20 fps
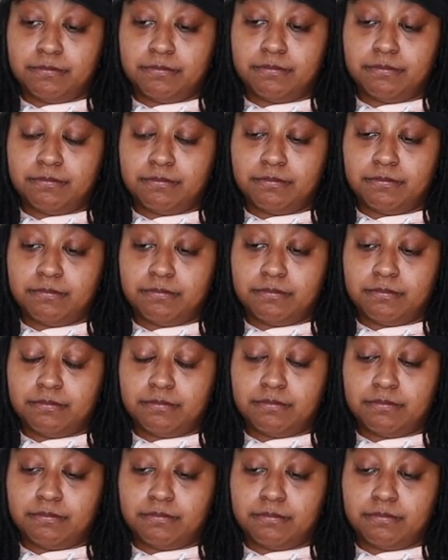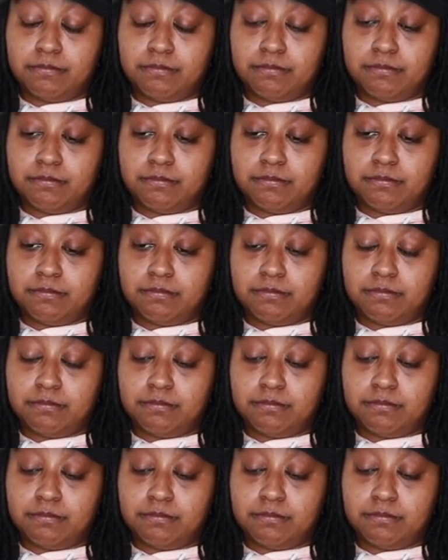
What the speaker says: No one is speaking in this clip.